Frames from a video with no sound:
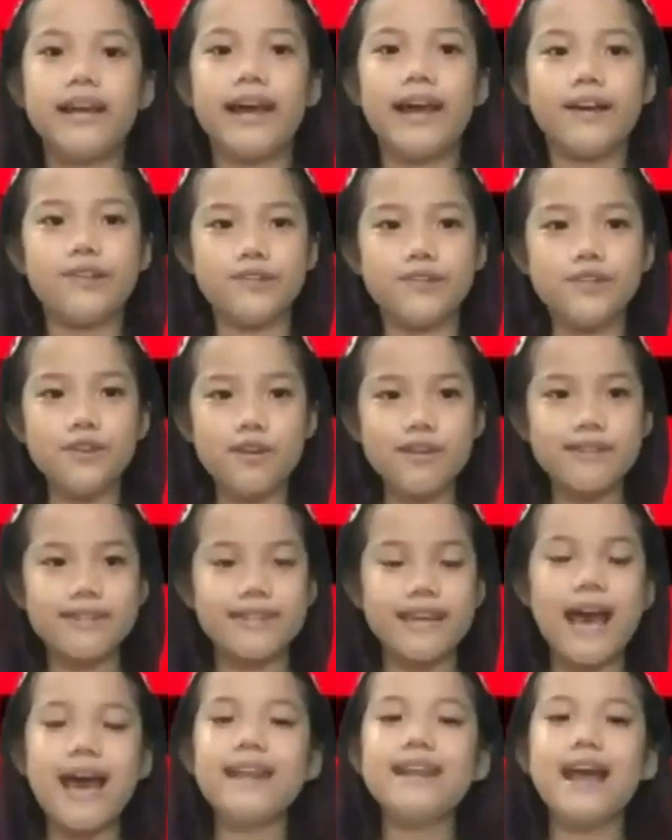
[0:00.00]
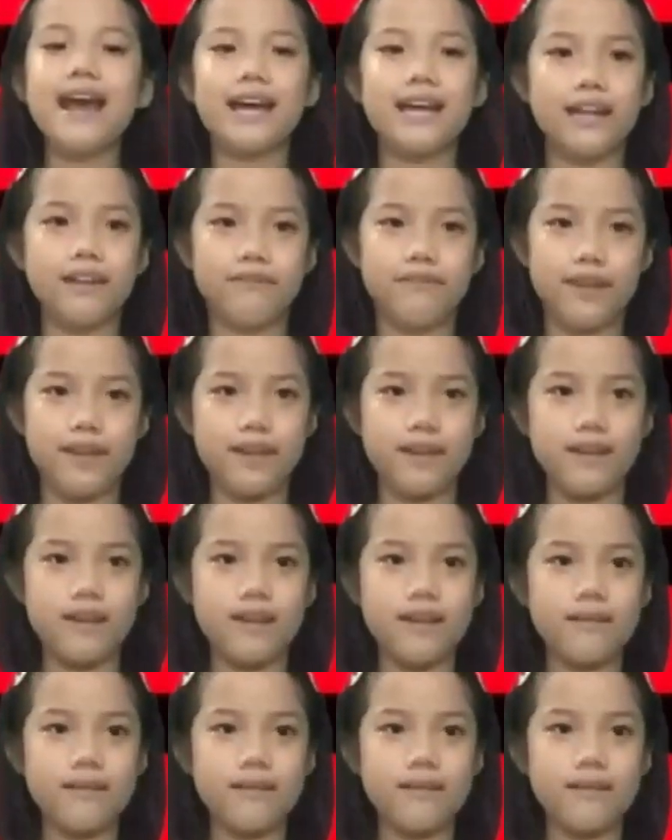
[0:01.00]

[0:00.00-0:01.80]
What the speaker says: insults, and negativity.